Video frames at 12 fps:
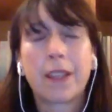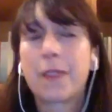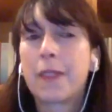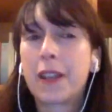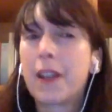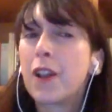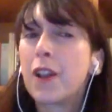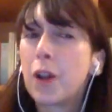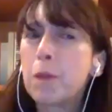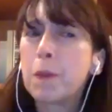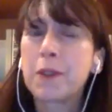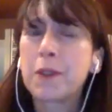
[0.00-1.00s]
Then I
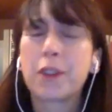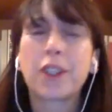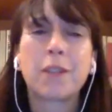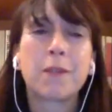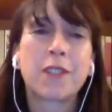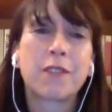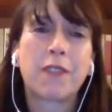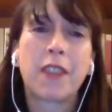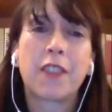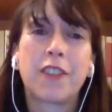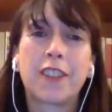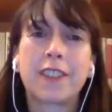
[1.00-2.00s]
opened the document and read the
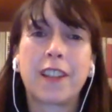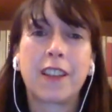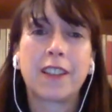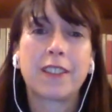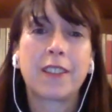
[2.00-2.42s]
first lines